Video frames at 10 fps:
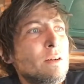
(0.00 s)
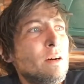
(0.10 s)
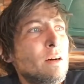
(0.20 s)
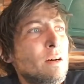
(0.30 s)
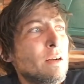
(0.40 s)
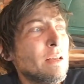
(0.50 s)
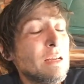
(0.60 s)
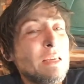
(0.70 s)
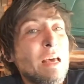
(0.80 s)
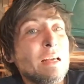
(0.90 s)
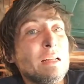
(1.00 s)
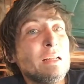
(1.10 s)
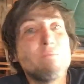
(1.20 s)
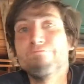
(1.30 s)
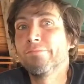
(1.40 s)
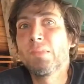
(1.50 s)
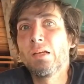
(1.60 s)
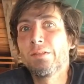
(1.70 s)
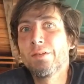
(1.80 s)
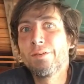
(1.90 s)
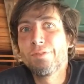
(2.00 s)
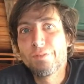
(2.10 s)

And I get it. I just don't have